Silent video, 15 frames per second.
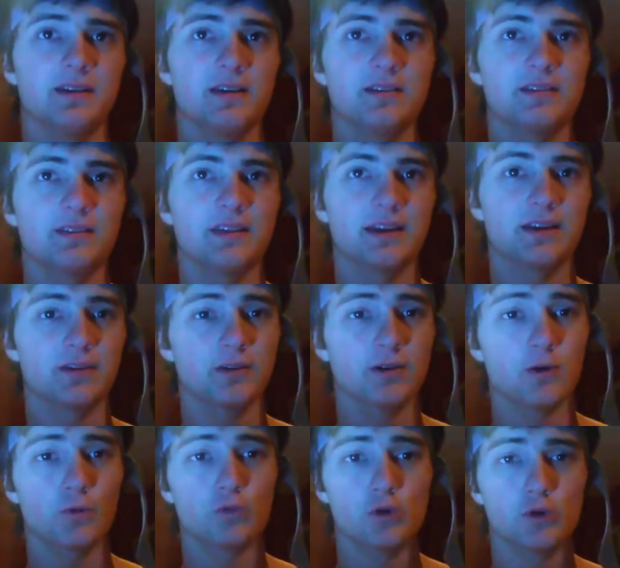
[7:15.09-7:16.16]
It's like
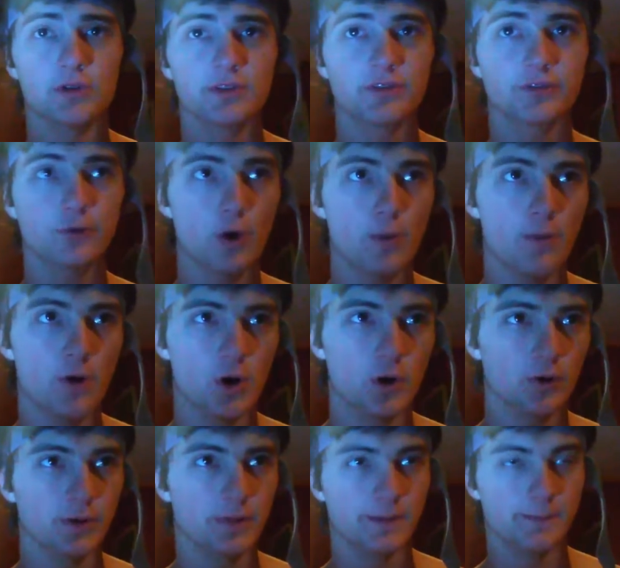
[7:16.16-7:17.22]
a rolling
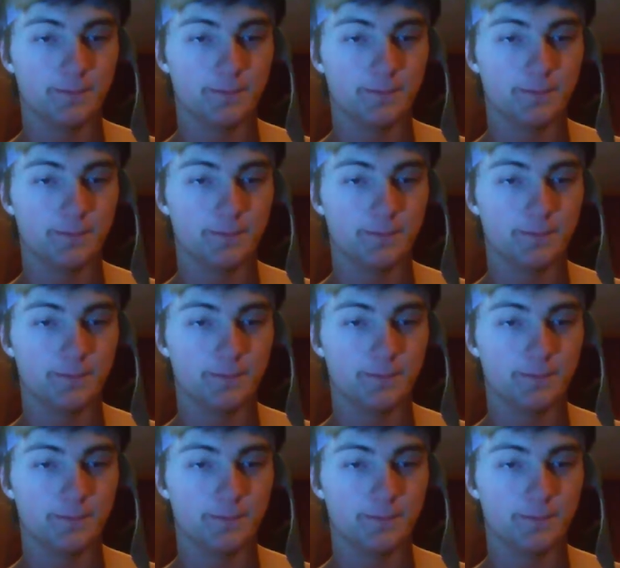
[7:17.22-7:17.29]
snowball.